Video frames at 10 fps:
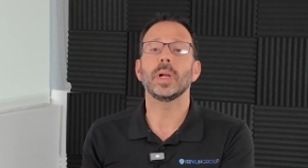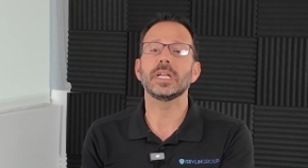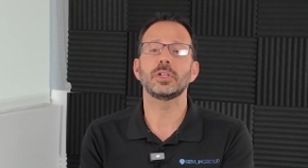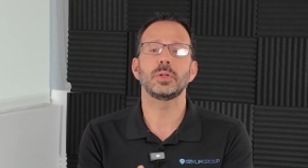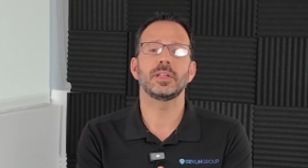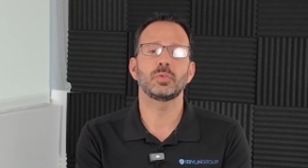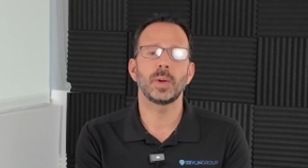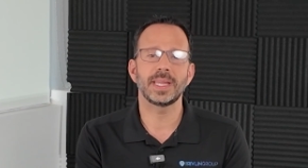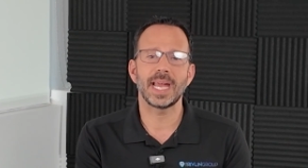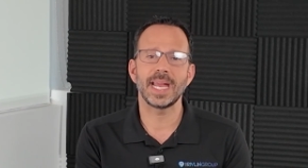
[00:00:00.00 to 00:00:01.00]
we could do
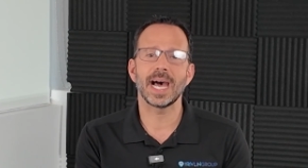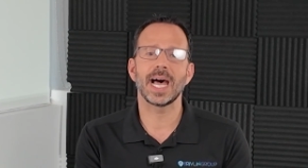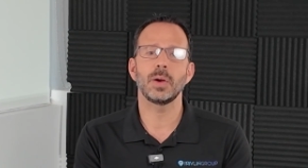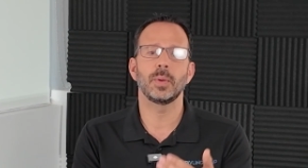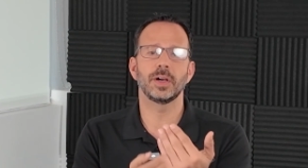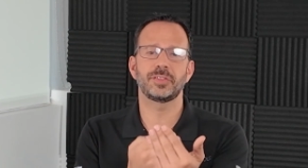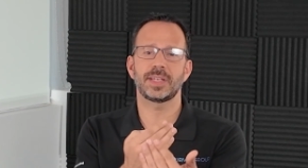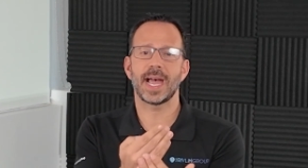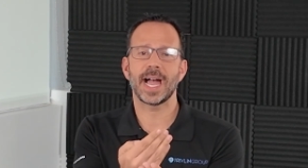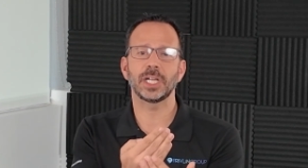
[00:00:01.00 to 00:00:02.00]
this with AI where
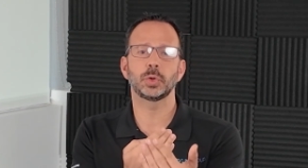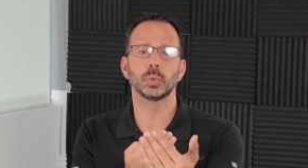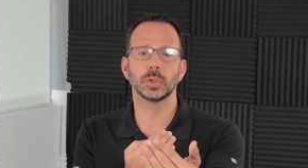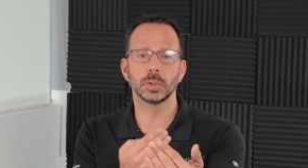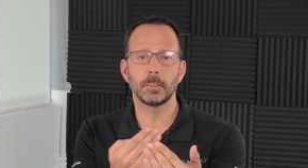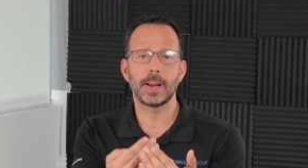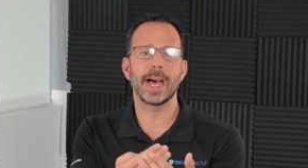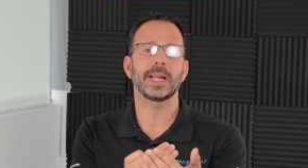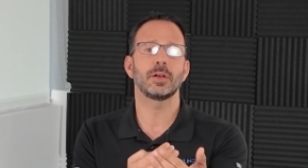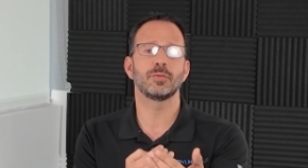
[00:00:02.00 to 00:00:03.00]
it's an actual
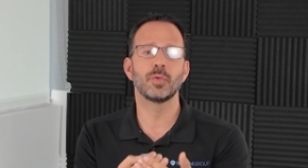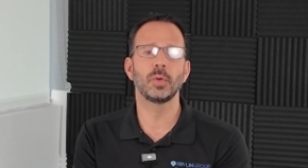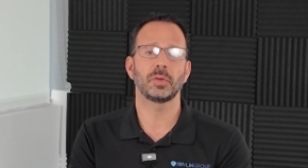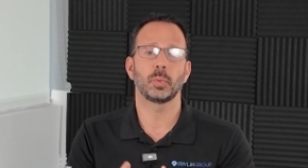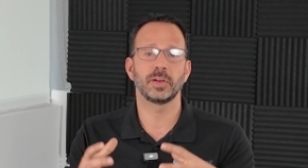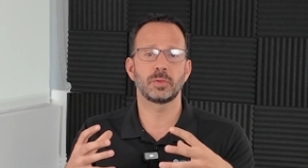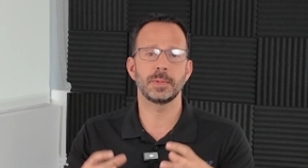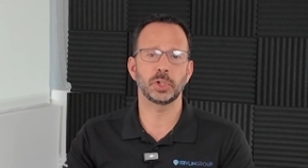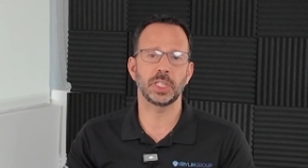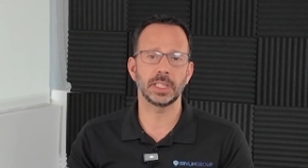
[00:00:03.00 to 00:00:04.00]
back and forth, where it's
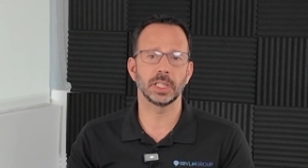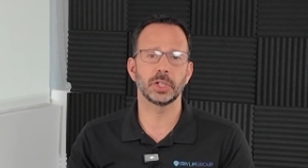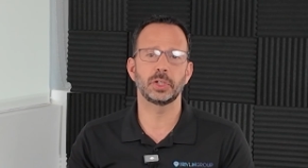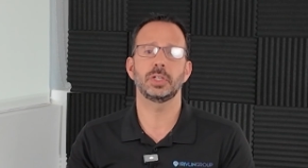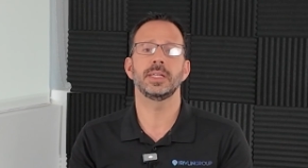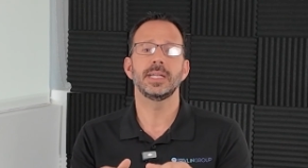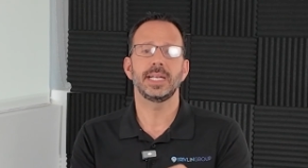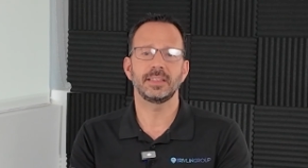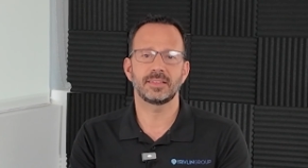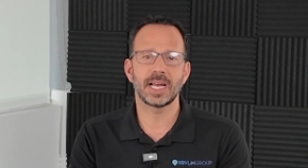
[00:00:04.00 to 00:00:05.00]
machine learned.
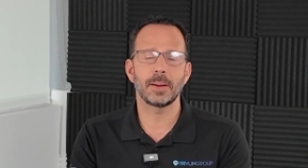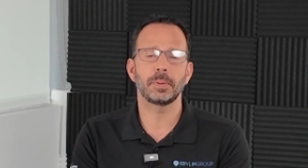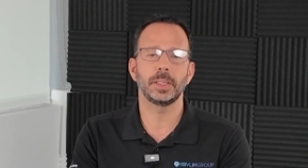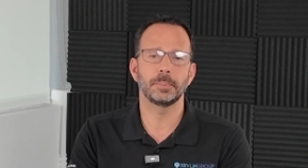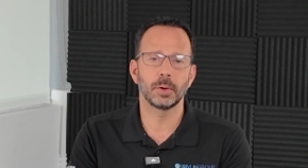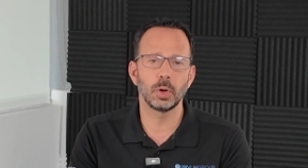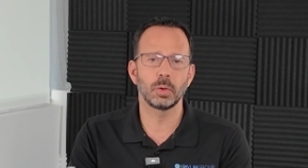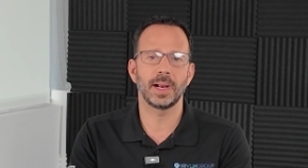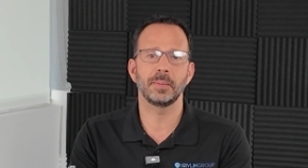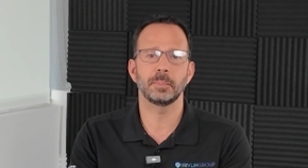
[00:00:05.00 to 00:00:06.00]
It's not
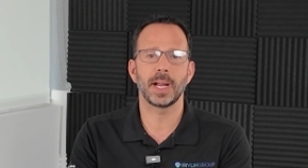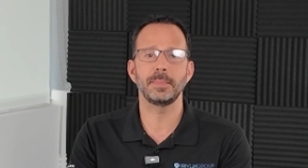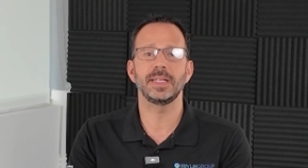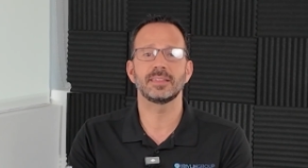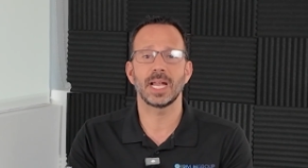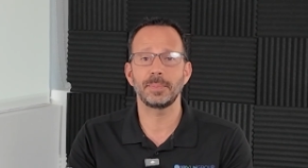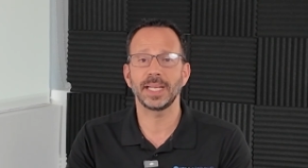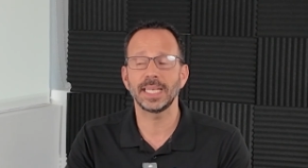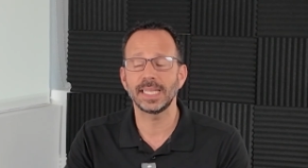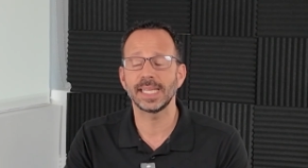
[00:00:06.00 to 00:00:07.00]
pre-programmed by me
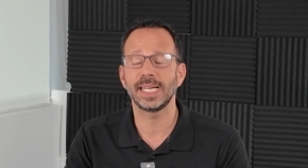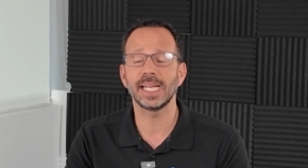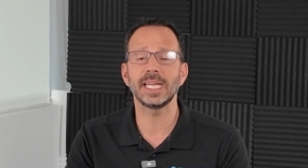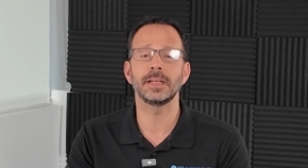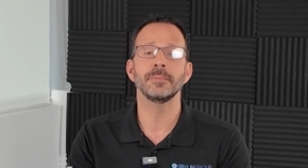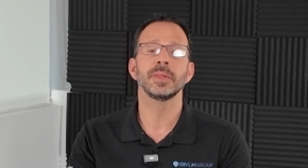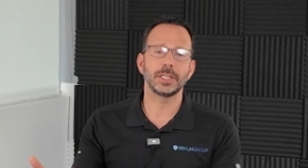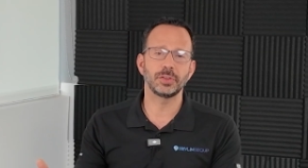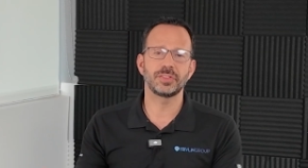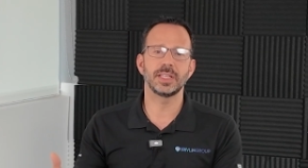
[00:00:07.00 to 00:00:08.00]
typing anything in.
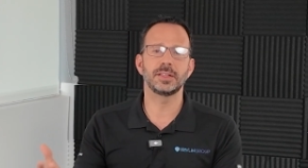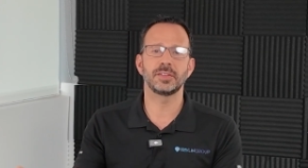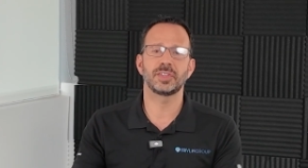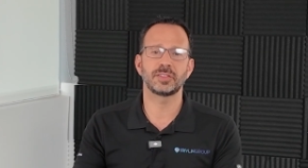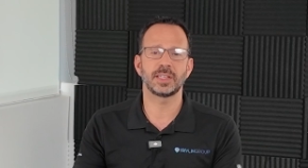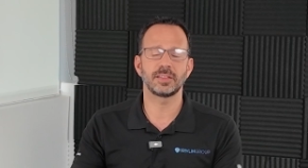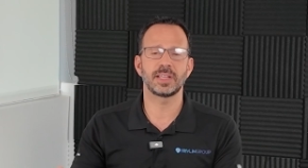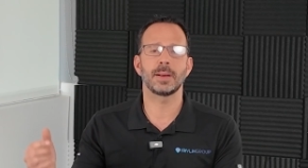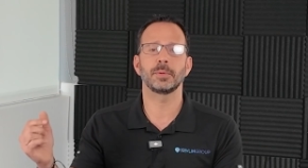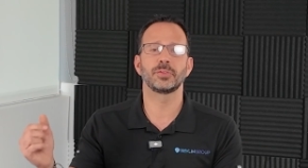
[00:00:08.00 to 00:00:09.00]
I just did this as an
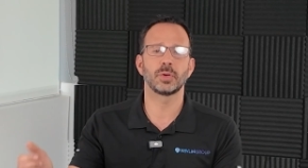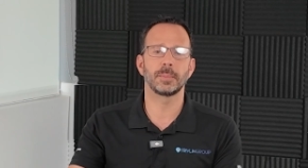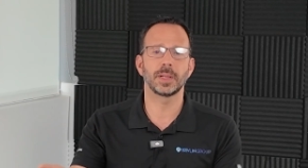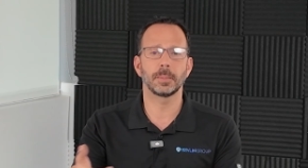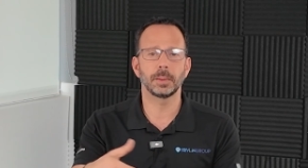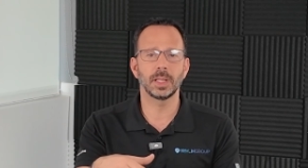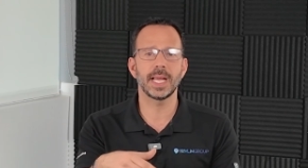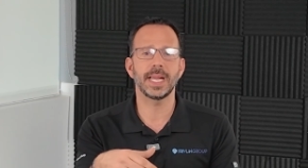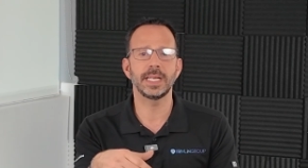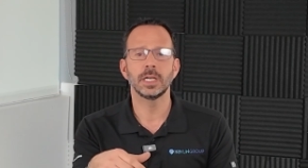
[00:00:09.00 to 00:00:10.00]
example, so I'm gonna
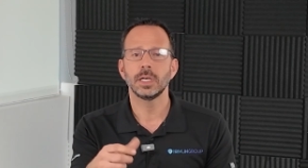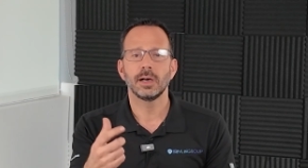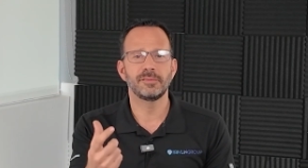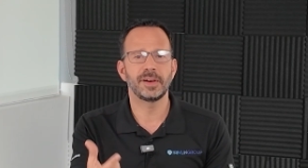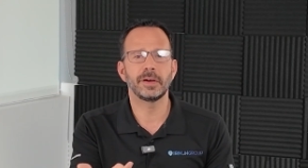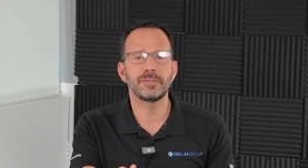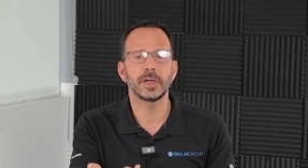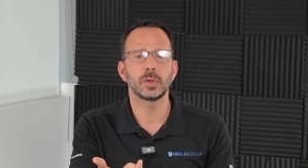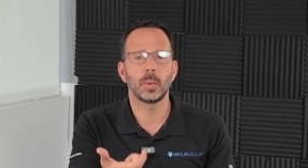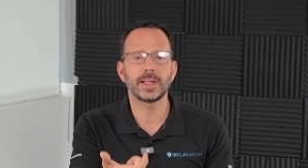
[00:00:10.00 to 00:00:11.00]
play a very,
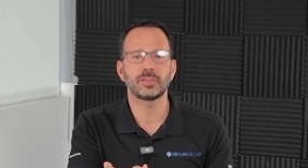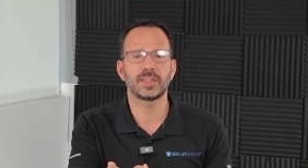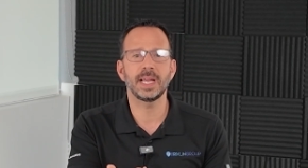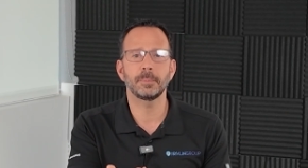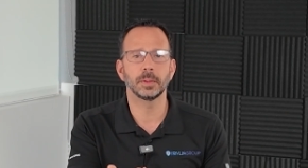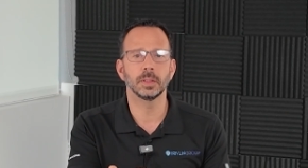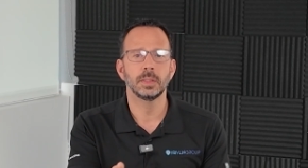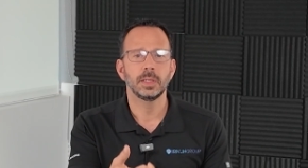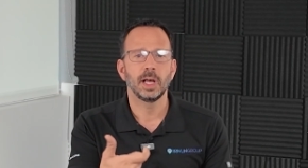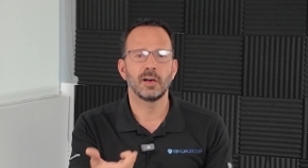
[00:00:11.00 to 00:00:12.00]
very quick sample
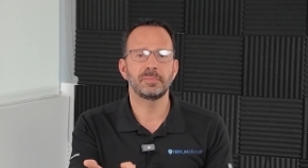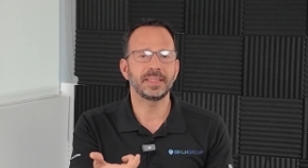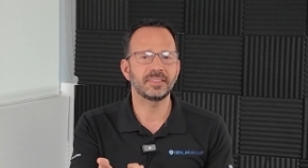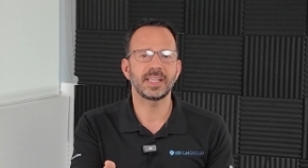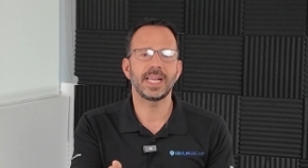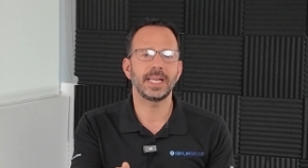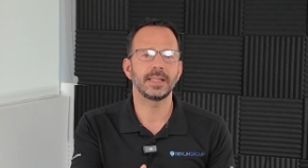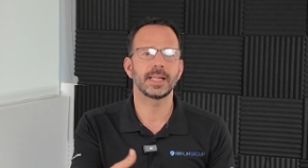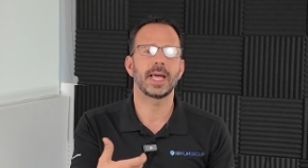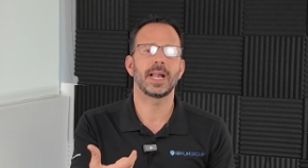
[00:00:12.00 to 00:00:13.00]
of me
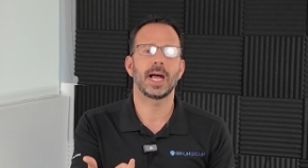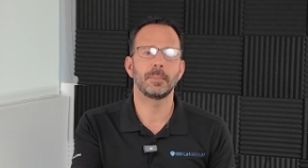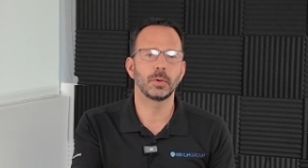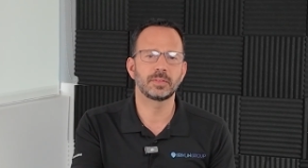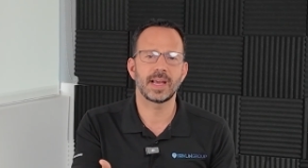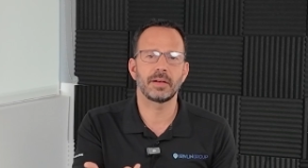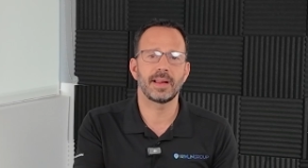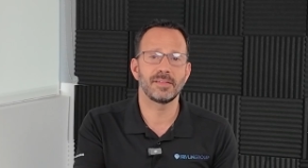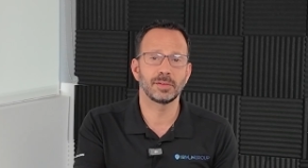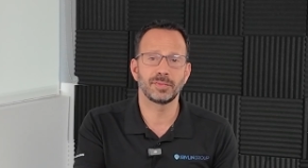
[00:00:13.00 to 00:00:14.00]
saying that I broke down
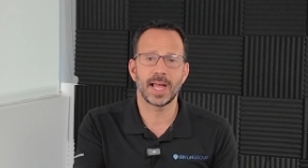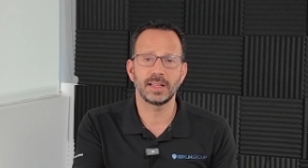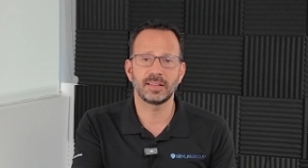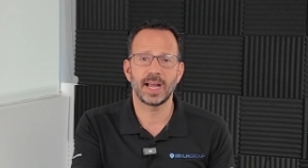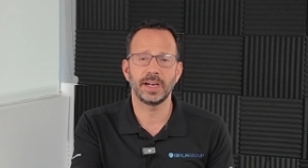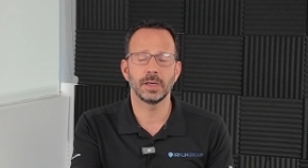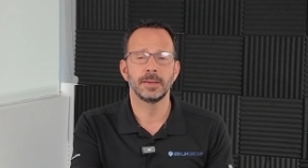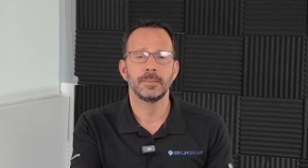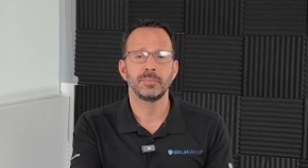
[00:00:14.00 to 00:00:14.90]
and I have a flat tire.